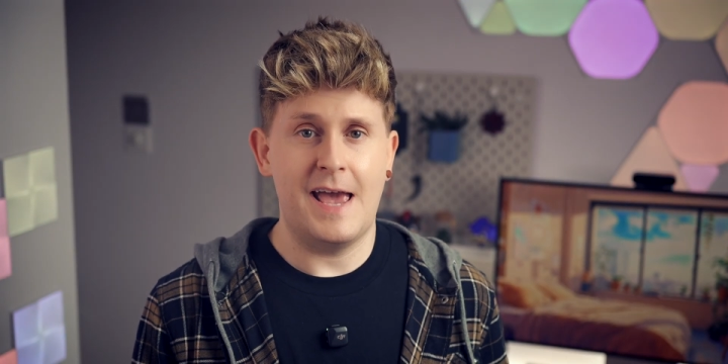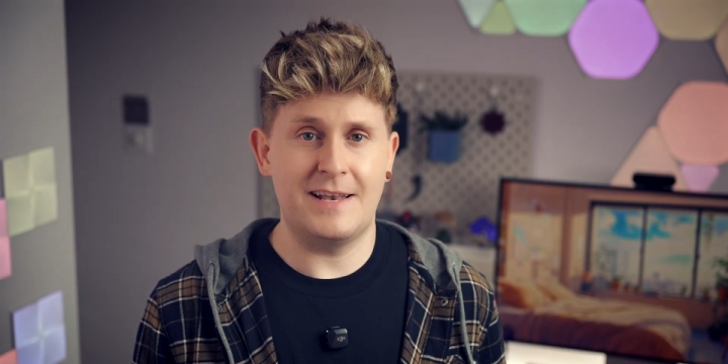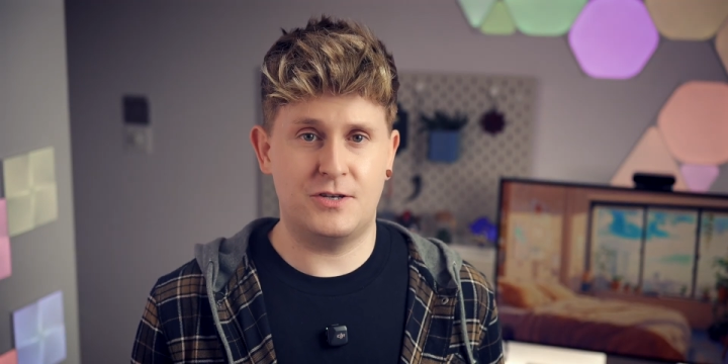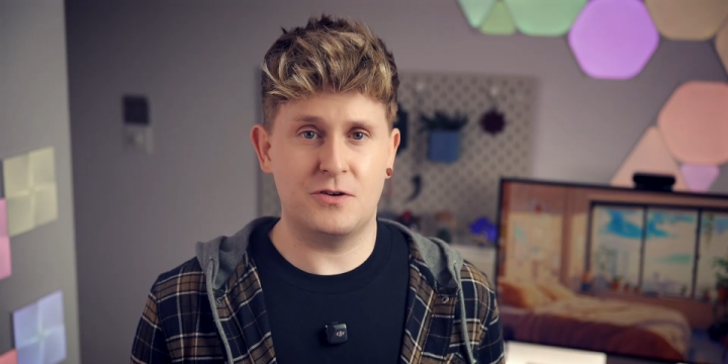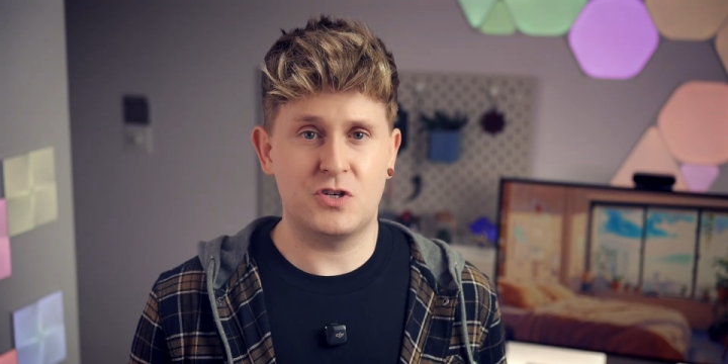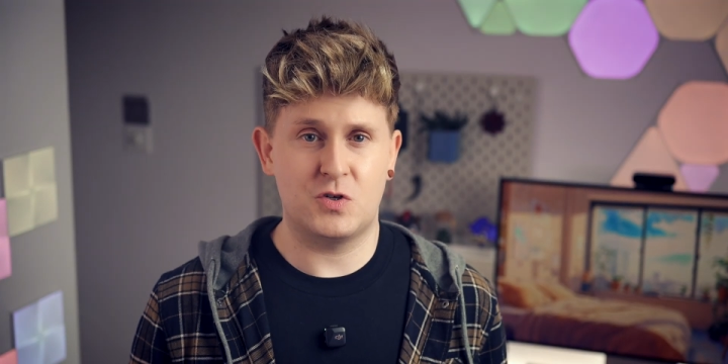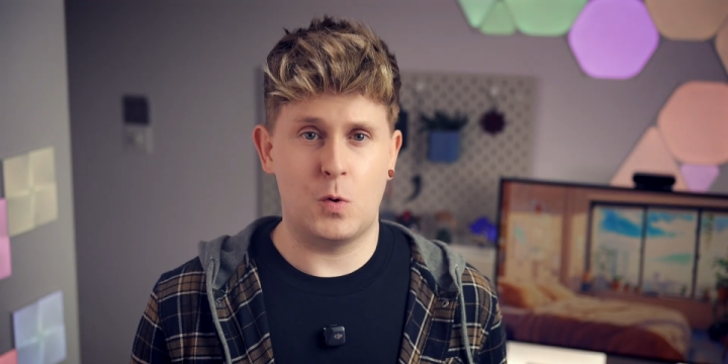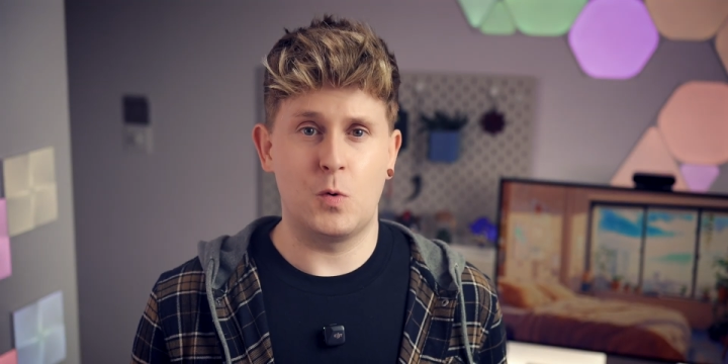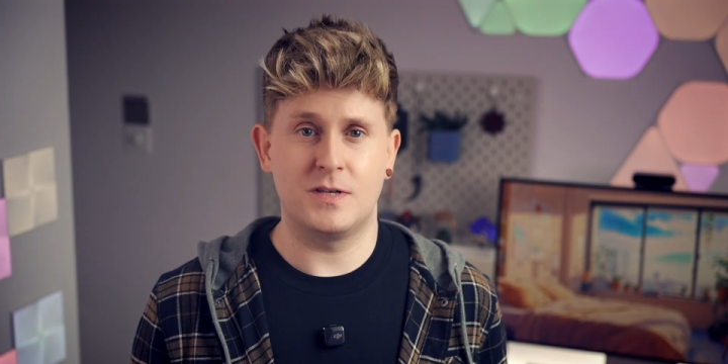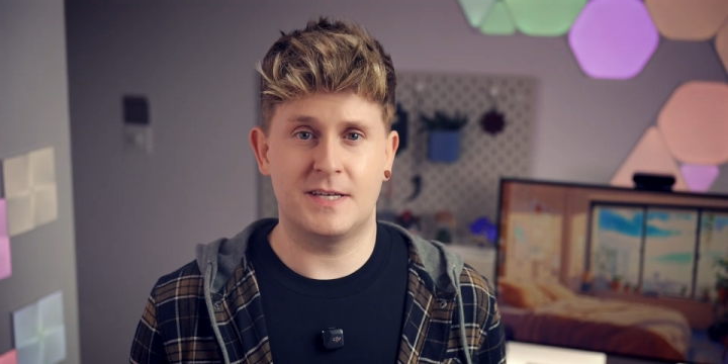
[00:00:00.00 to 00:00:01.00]
it does
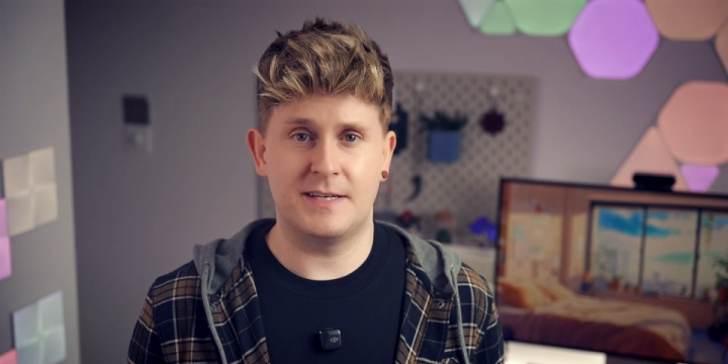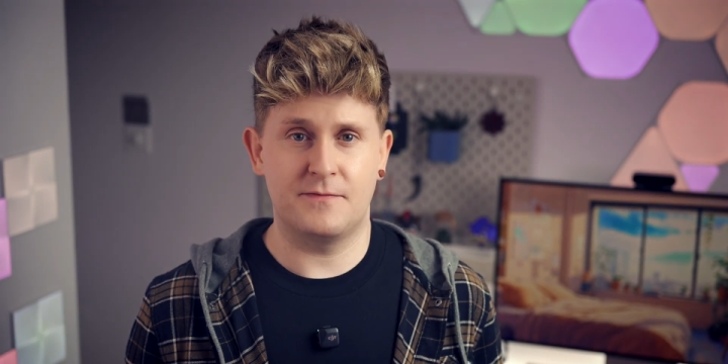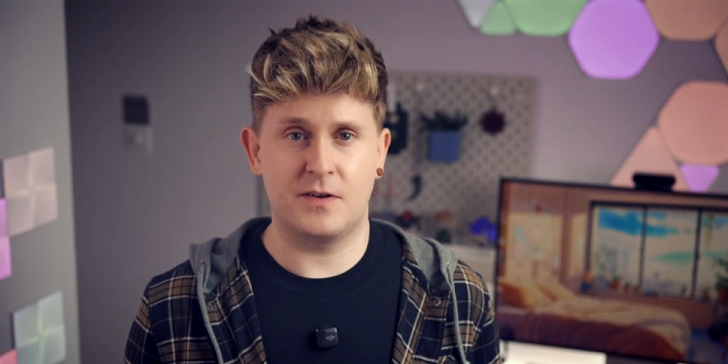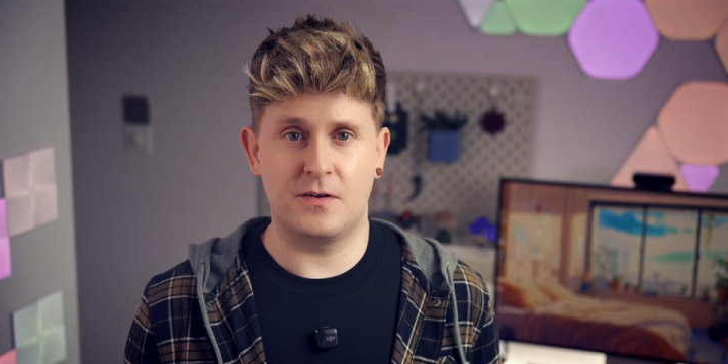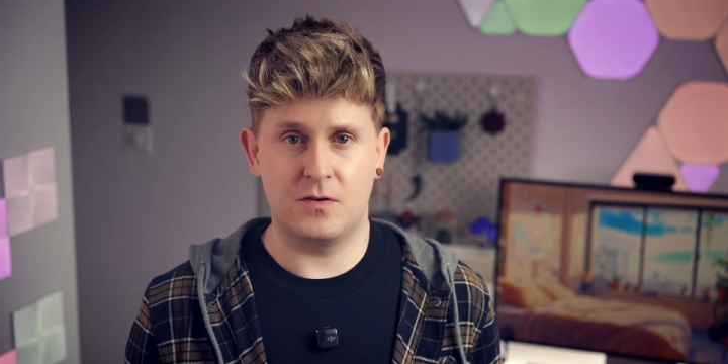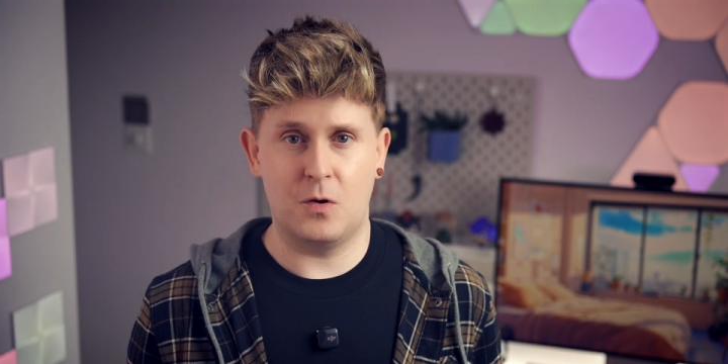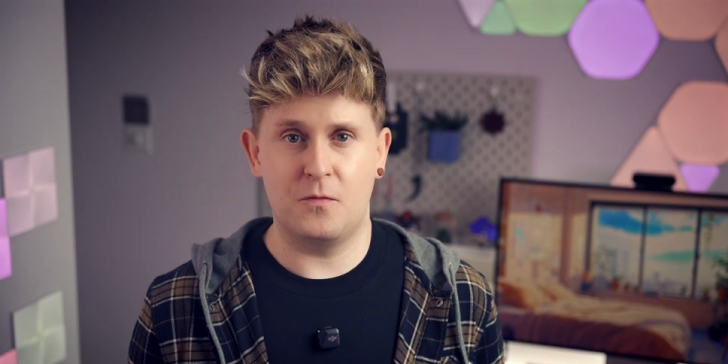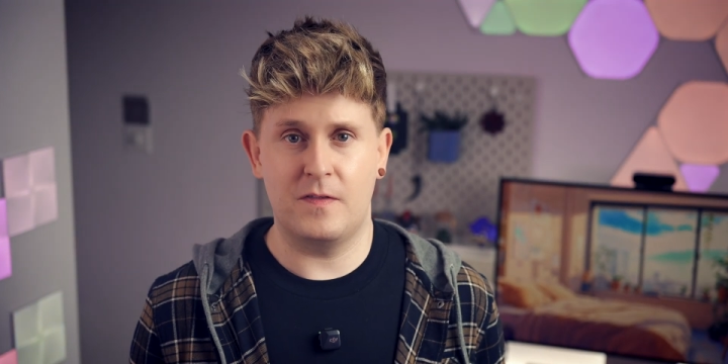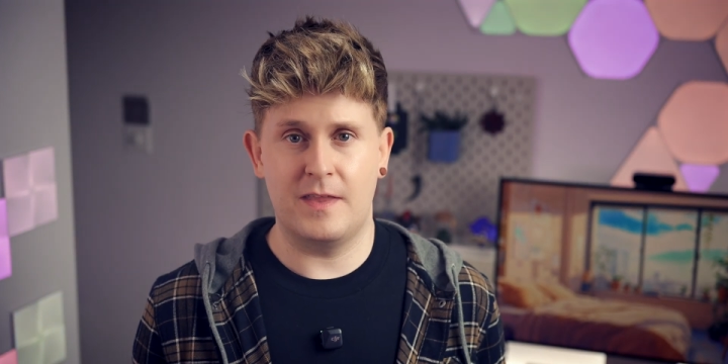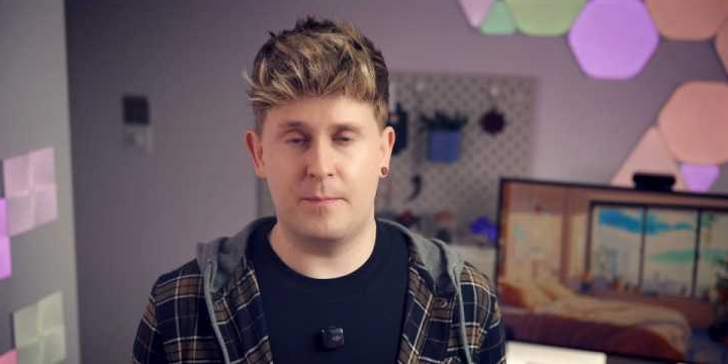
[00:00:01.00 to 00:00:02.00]
show a significant
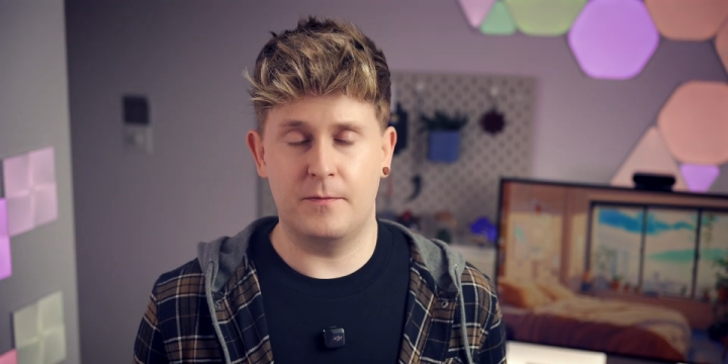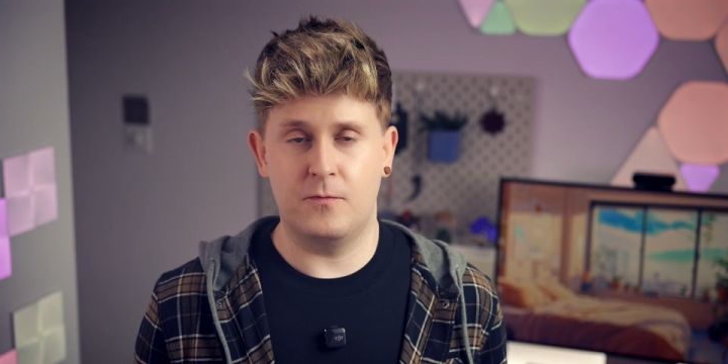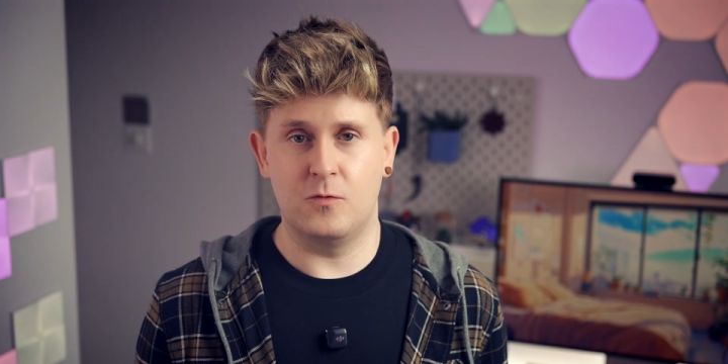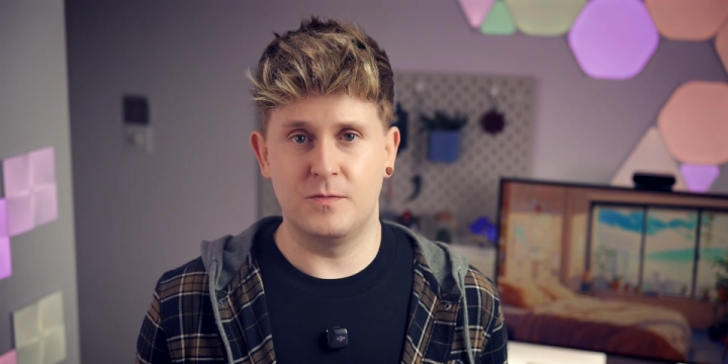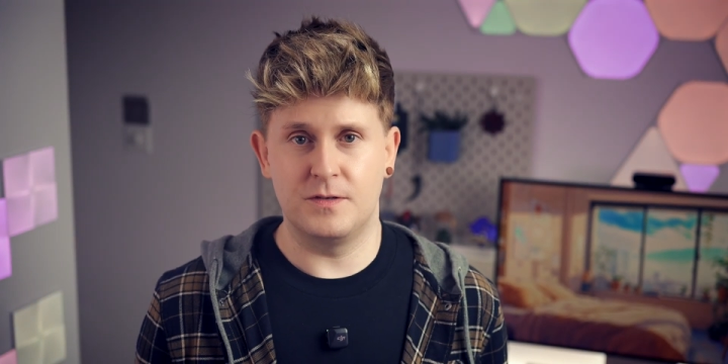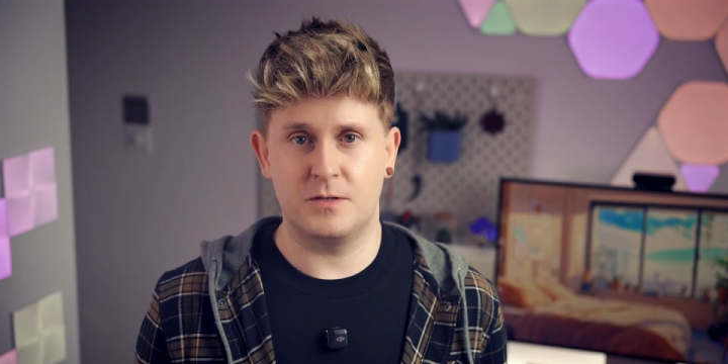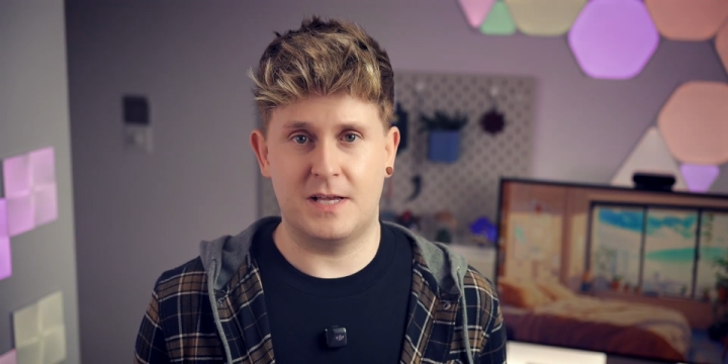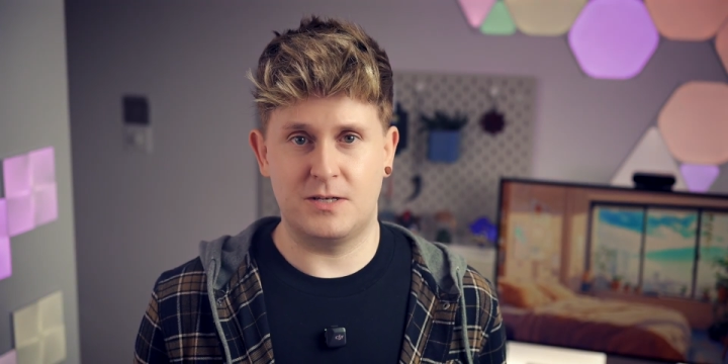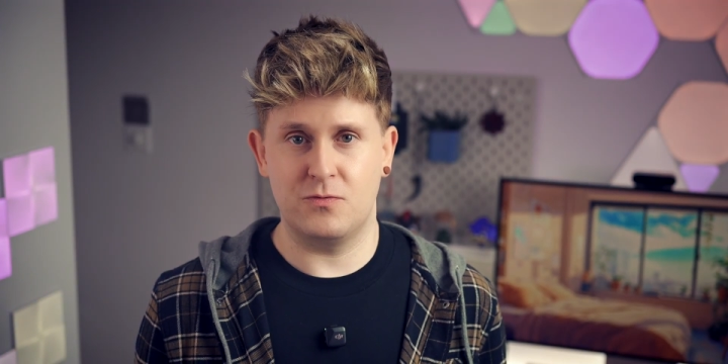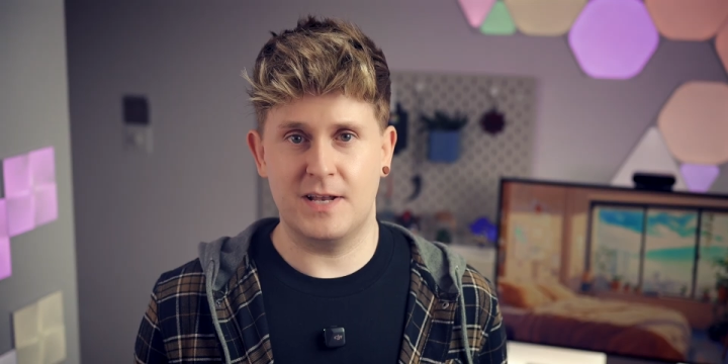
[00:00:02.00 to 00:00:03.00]
gulf in their performance
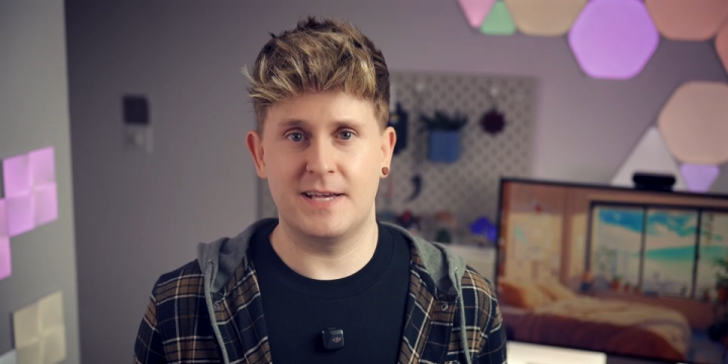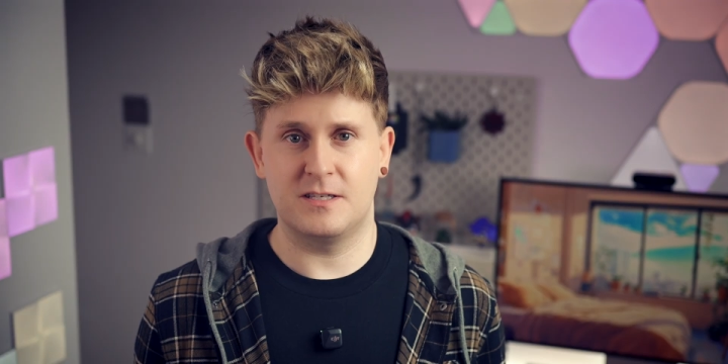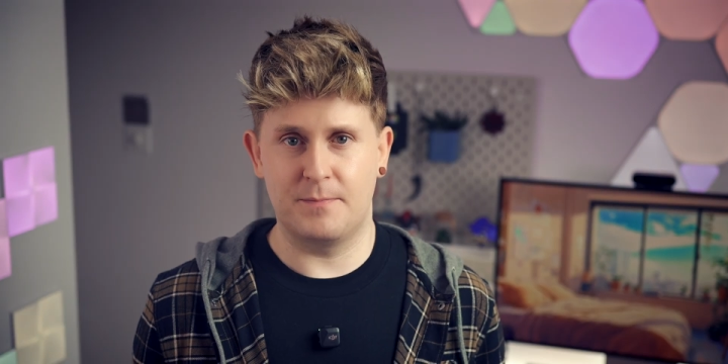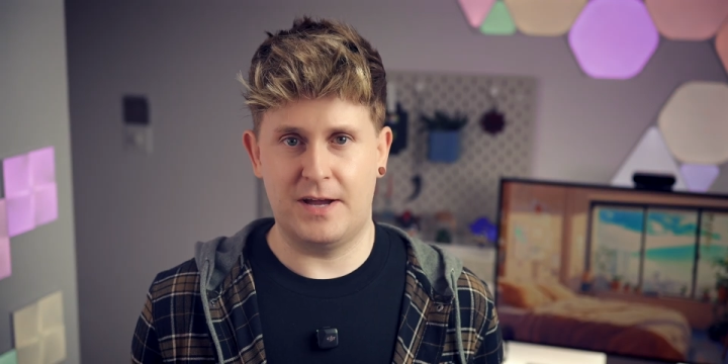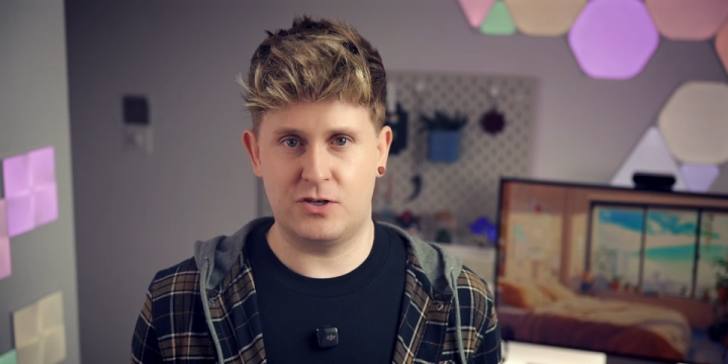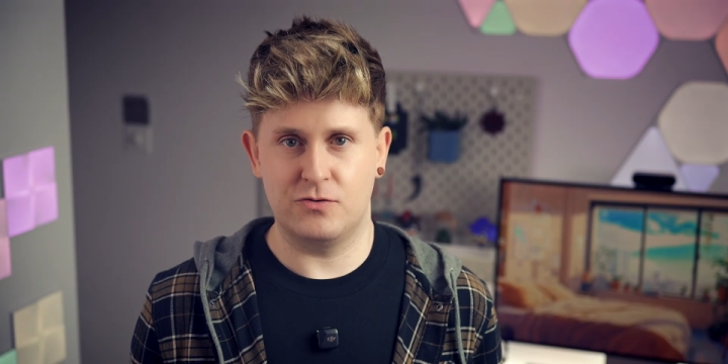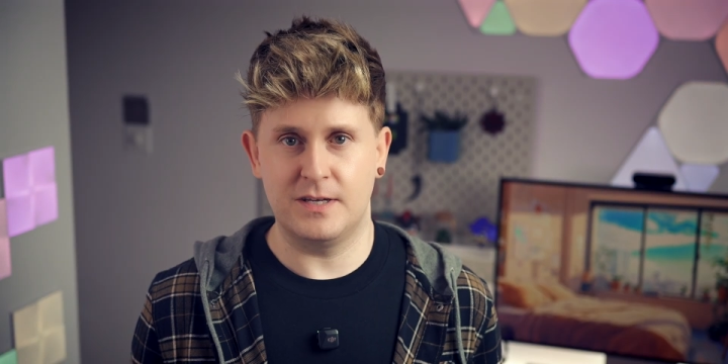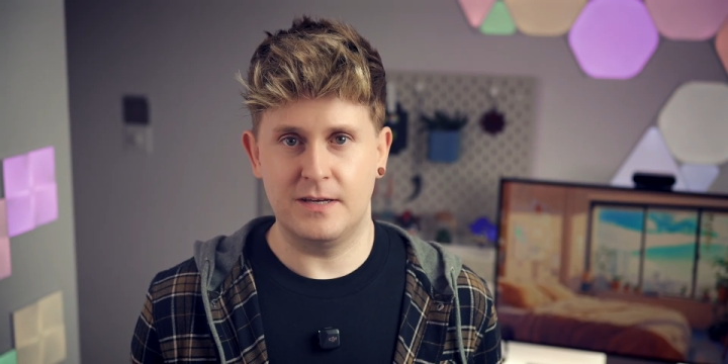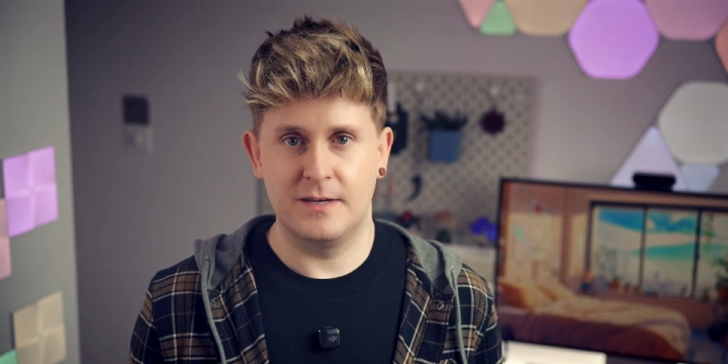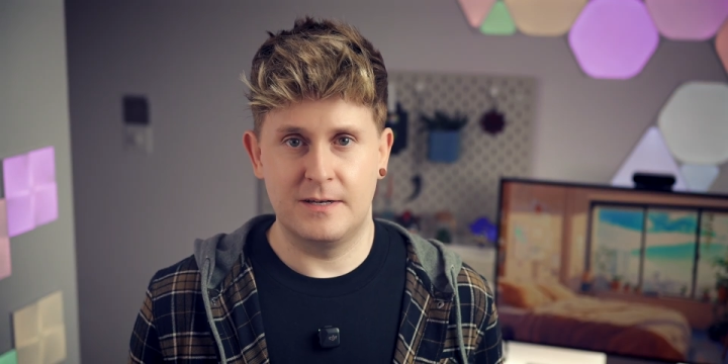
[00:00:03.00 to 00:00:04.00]
as it relates to battery.